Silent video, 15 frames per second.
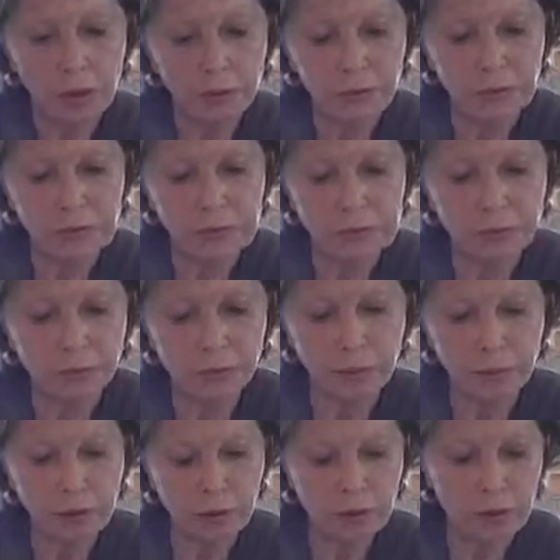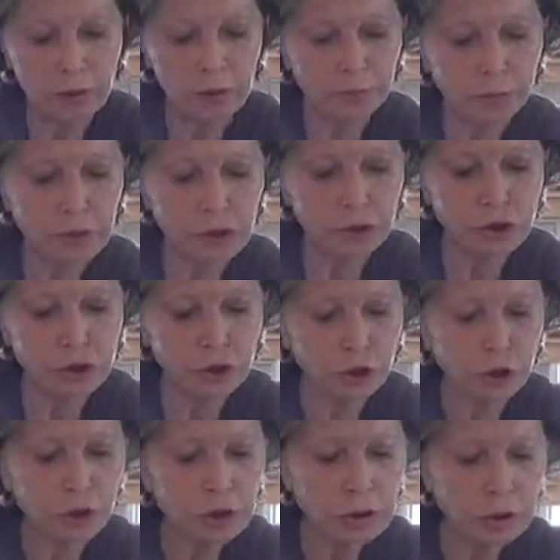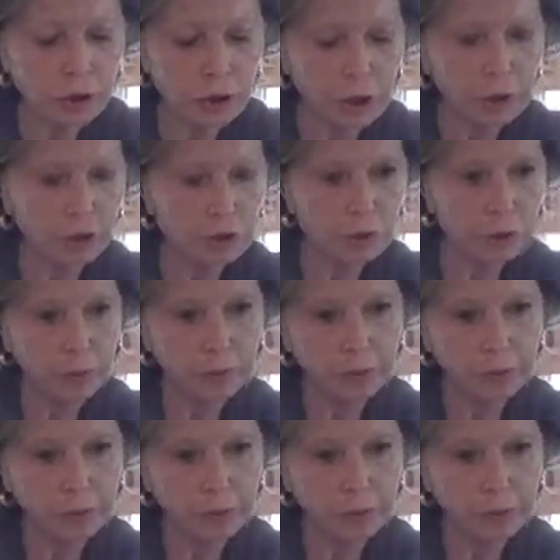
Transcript: this mixture into the